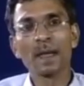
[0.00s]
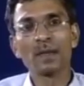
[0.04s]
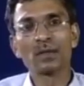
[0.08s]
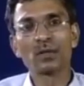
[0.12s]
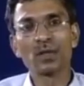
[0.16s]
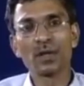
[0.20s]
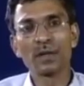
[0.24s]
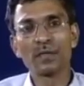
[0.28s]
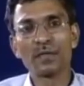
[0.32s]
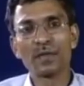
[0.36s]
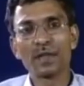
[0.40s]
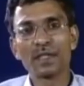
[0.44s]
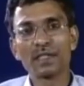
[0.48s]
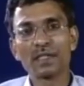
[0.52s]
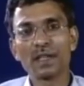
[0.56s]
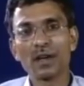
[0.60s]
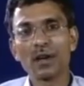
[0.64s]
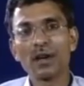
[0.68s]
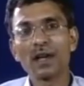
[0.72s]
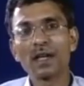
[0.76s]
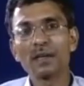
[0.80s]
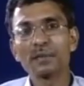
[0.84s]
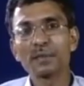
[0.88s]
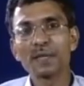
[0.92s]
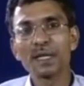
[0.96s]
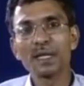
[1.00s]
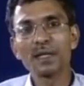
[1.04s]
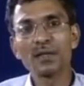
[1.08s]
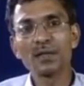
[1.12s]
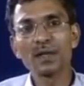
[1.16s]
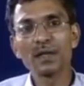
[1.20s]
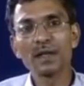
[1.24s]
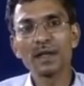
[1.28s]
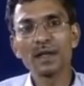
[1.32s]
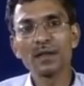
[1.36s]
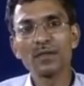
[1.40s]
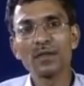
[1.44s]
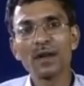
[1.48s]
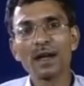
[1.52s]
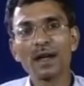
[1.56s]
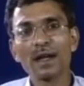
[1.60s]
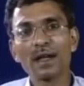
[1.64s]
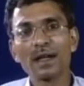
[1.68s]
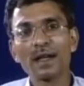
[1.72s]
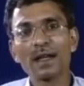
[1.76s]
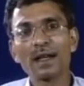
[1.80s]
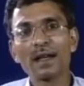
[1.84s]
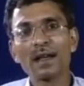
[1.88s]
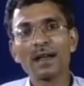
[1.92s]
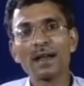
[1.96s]
So if it is not absolutely
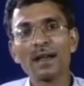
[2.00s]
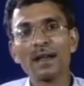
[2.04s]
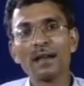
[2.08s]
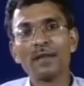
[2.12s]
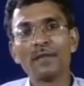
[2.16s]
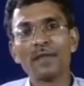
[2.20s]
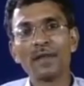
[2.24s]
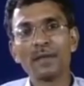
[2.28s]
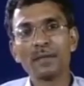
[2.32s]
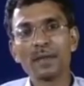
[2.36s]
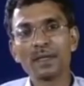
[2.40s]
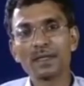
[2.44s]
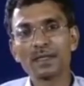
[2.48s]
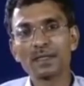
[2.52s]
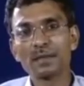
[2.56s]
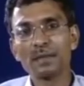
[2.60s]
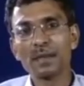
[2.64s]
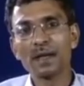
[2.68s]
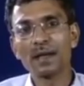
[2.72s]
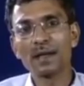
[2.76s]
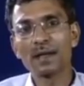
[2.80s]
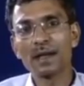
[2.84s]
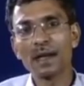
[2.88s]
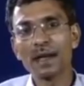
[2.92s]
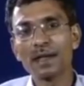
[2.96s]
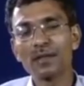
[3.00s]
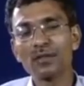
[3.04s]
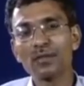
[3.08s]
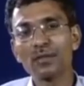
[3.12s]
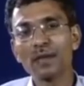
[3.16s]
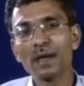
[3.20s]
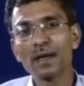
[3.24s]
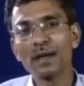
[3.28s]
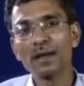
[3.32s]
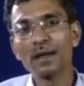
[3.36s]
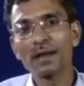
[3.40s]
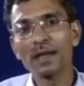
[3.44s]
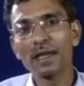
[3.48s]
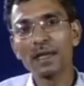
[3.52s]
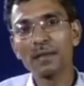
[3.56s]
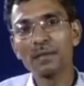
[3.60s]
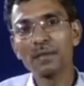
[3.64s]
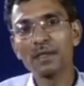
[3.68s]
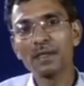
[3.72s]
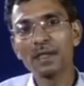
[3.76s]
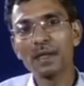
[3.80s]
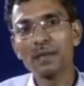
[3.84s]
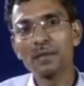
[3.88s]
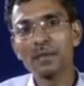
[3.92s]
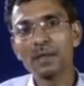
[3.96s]
required, we must try to keep
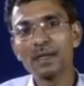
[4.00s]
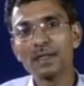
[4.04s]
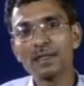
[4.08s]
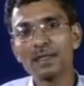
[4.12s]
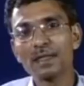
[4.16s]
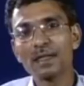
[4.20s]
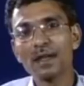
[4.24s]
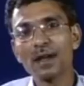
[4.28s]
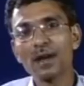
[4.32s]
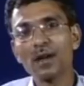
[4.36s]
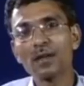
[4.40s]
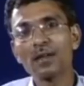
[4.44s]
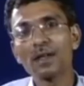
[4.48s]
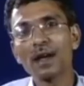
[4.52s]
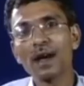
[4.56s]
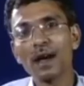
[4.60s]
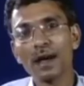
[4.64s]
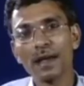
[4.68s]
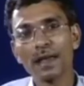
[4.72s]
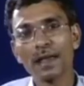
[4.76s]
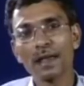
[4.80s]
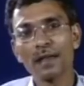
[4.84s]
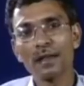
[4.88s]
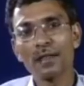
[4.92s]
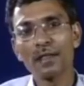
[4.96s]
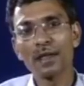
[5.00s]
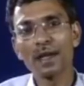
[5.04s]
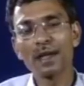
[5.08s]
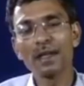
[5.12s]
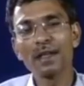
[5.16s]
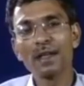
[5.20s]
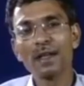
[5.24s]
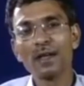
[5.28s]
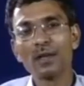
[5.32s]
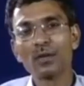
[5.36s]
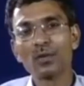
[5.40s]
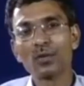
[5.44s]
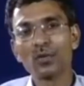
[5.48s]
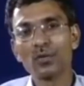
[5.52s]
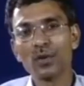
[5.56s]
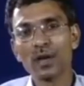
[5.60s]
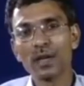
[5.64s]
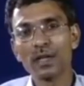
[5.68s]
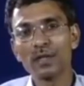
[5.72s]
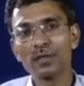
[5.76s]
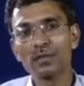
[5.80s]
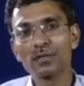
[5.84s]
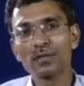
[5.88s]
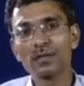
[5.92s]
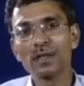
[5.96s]
the temperature on the higher side to
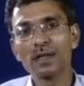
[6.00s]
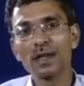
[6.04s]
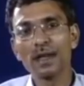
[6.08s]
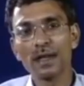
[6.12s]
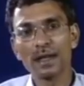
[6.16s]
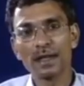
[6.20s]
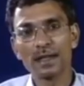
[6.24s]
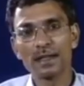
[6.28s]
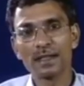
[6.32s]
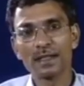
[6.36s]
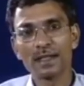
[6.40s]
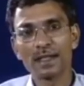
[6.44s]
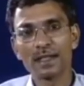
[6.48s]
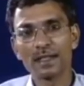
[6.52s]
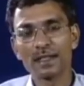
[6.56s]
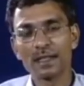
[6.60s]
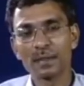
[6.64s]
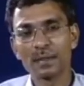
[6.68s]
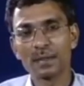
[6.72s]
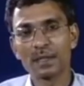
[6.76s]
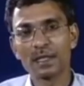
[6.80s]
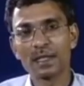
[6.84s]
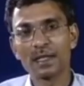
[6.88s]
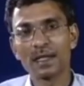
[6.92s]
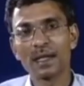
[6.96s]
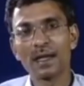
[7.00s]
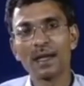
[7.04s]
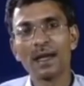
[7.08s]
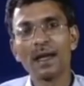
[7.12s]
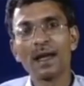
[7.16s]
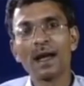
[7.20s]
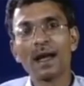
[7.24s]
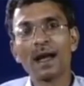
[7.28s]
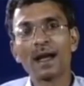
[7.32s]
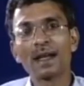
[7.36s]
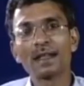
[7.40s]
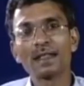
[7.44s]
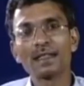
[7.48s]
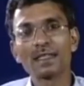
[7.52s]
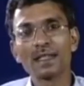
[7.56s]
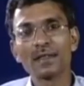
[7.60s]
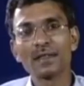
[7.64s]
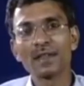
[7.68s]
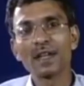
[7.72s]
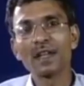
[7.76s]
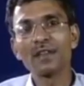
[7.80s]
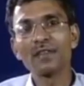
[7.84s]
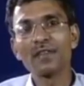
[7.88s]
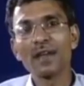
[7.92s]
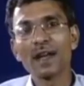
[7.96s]
reduce the energy consumption. And
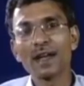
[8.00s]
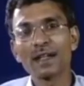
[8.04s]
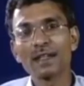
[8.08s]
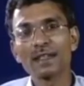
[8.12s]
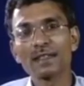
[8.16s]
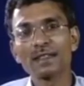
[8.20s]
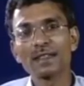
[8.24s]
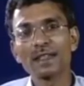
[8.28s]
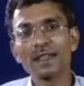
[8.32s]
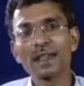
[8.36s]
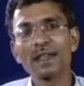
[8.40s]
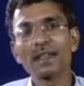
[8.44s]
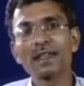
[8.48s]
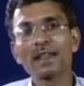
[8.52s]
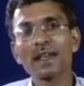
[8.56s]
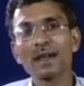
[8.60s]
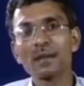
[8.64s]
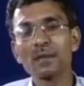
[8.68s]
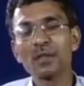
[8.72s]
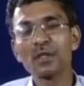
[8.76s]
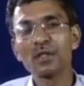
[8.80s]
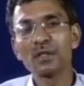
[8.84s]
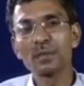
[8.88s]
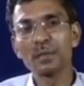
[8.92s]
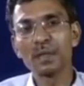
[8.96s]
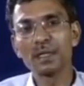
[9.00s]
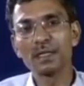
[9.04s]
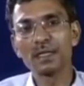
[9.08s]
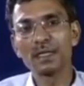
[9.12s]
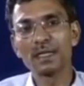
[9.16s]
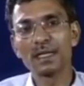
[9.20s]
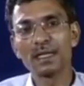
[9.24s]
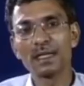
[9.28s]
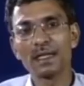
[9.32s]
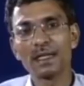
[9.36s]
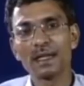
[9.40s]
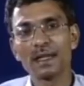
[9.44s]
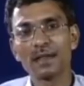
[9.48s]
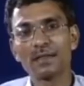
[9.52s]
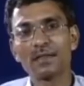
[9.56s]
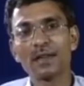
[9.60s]
several factors again come into picture here.